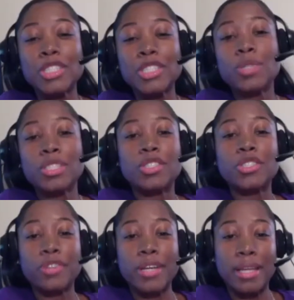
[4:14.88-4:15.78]
into
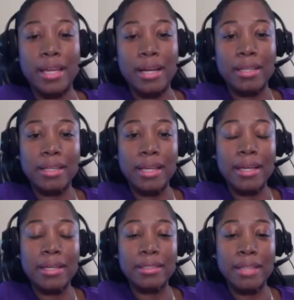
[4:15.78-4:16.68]
trading? Like,
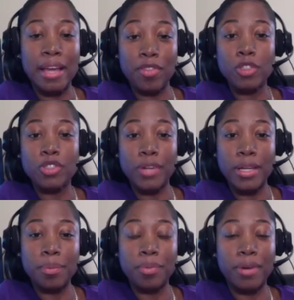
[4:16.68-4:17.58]
have you
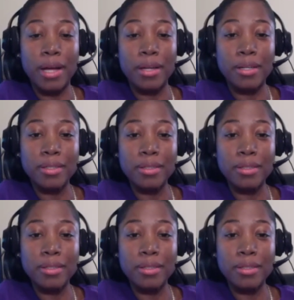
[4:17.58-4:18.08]
traded prior?